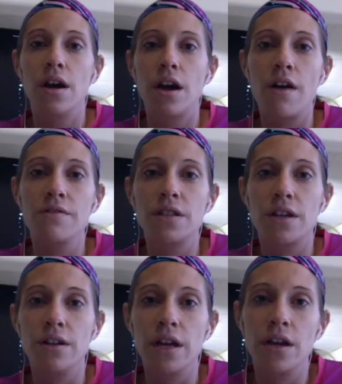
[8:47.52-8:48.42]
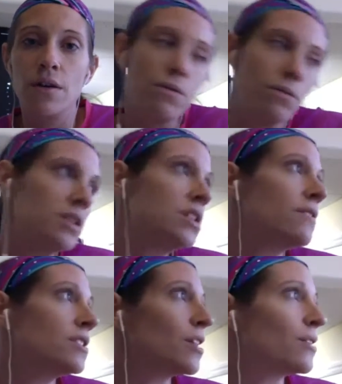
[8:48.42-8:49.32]
all of a sudden you're like, oh, this
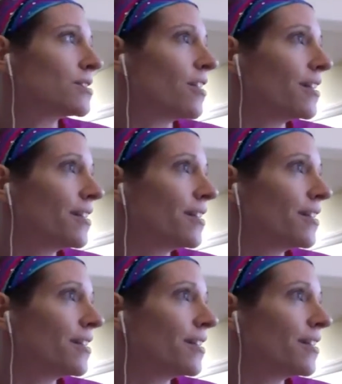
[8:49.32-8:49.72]
TV show is on.